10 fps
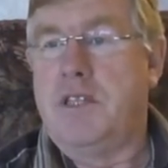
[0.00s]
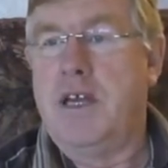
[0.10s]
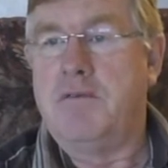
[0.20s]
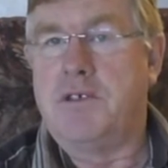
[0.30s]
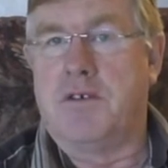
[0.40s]

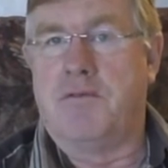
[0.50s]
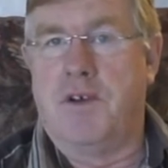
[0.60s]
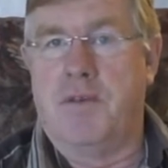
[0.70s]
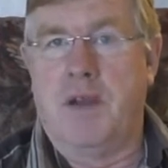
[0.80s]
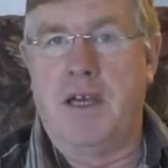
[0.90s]
That was
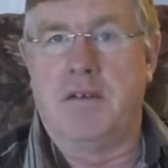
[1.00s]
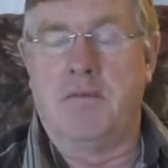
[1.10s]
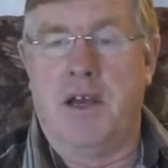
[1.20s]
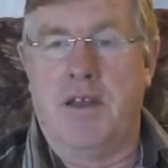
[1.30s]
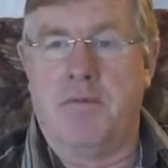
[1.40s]
confirmed later
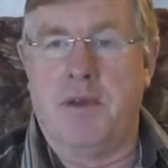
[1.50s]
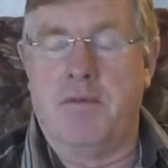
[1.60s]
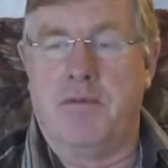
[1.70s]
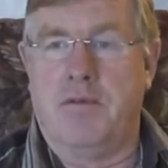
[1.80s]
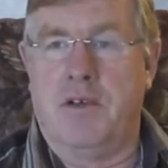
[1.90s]
by other
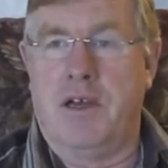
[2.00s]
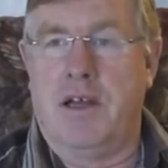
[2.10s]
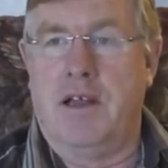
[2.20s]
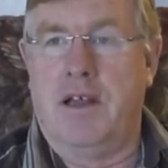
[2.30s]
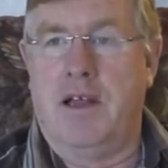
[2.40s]
people.
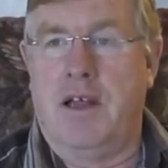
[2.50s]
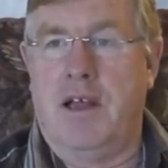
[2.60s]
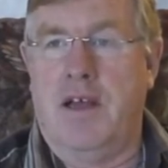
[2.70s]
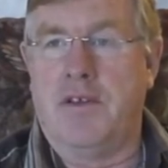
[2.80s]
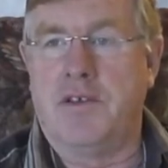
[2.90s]

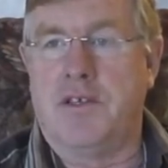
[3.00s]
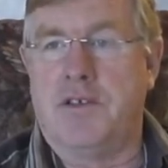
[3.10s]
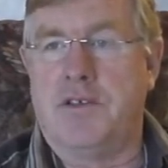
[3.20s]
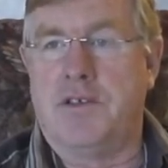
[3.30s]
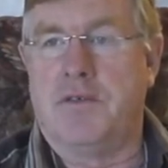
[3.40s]
Other
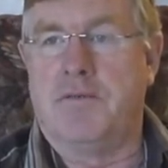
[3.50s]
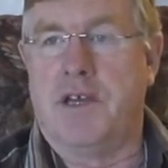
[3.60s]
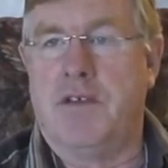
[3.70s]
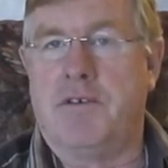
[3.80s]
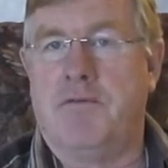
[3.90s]
solicitors
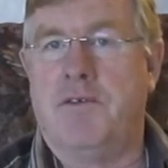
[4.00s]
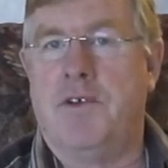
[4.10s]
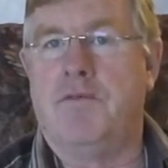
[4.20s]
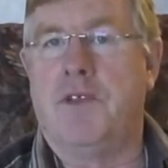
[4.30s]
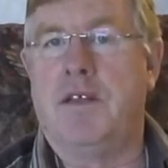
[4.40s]
have
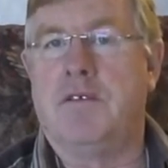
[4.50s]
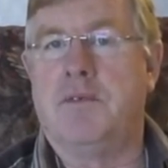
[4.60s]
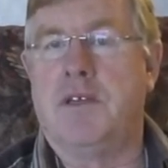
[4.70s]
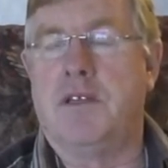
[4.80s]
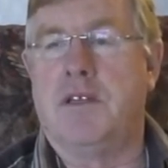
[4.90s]
confirmed that to
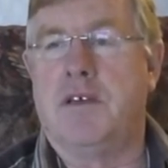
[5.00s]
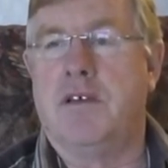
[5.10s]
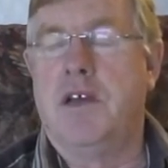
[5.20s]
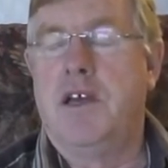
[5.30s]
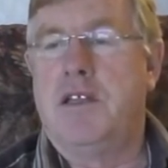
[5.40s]
me, that
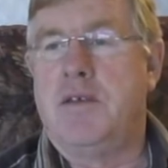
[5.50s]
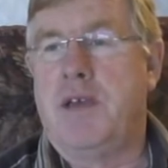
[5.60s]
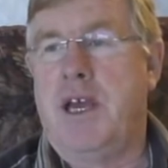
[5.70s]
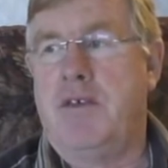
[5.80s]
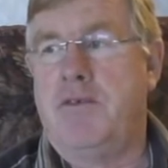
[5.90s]
their
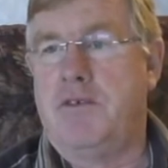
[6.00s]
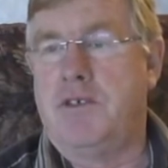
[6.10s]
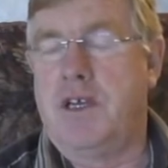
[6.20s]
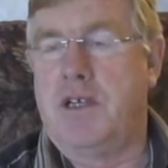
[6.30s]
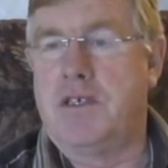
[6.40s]
behaviour
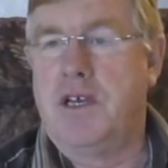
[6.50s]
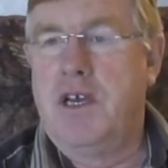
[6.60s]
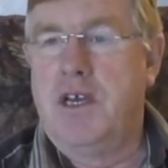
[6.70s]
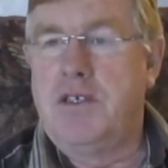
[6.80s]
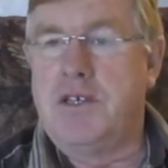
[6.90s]
is such.
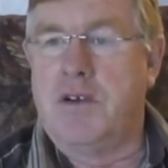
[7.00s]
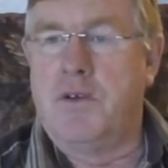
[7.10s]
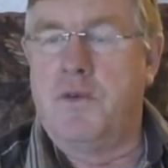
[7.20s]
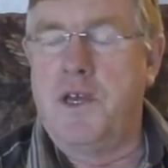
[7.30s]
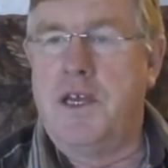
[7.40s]

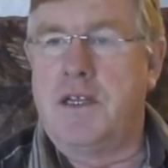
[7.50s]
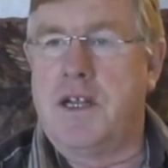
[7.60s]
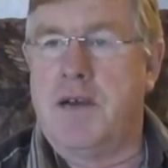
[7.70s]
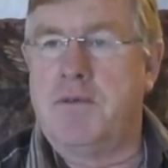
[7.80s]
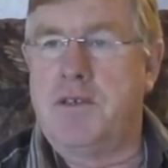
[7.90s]
So we
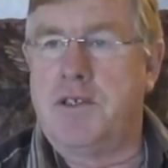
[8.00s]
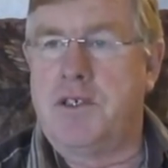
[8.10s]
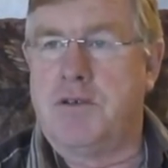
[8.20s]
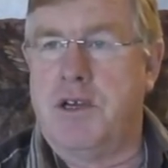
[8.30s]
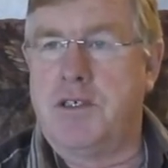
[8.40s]
ended up in a
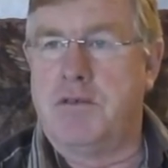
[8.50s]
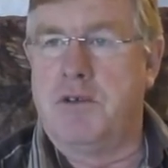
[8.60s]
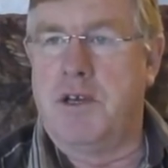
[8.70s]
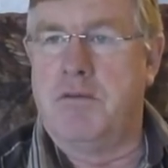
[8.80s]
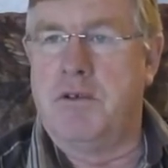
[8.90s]
situation
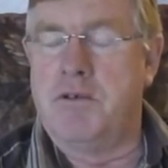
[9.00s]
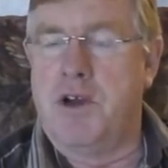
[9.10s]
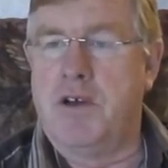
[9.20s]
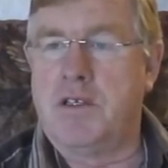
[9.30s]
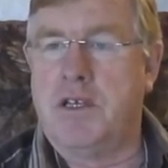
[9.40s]
where we were
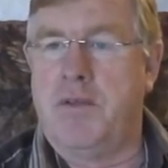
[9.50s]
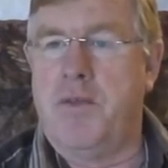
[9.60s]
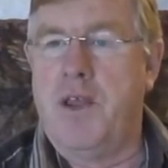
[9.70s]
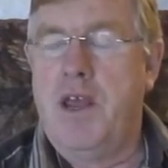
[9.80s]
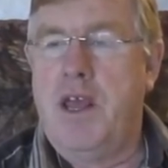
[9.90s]
locked in,
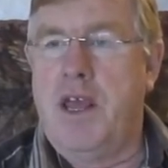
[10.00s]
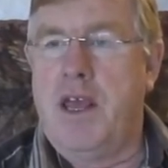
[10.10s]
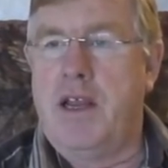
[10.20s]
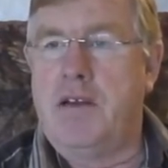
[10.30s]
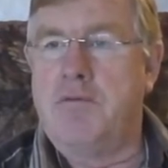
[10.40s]

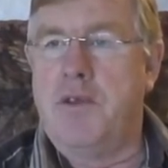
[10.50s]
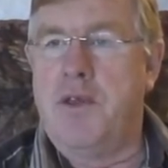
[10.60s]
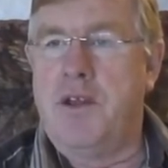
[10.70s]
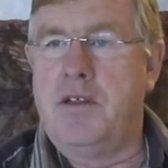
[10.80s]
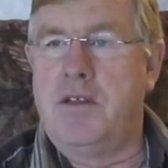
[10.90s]
and
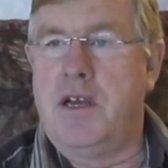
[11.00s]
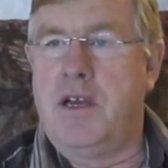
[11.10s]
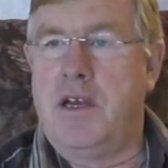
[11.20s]
within